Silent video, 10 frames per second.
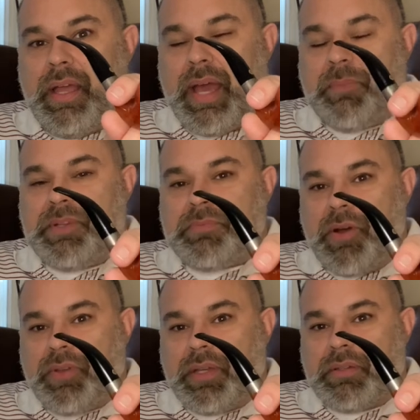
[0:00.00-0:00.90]
happy
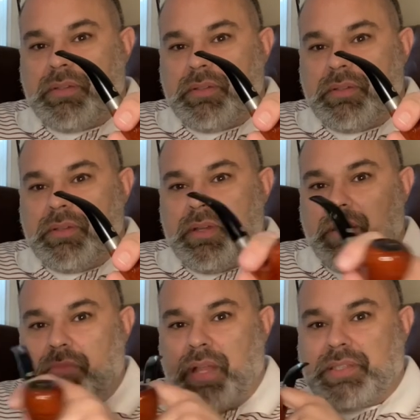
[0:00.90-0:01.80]
smoking
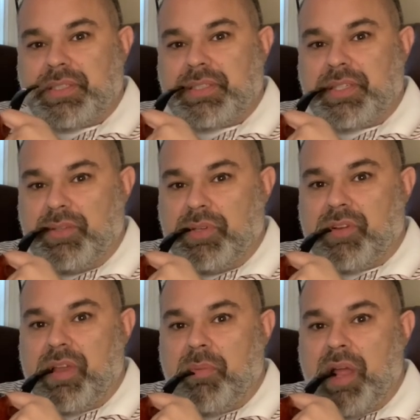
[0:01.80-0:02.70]
and blessings to you and
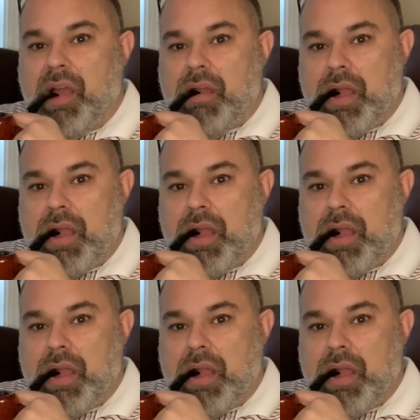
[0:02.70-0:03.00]
your family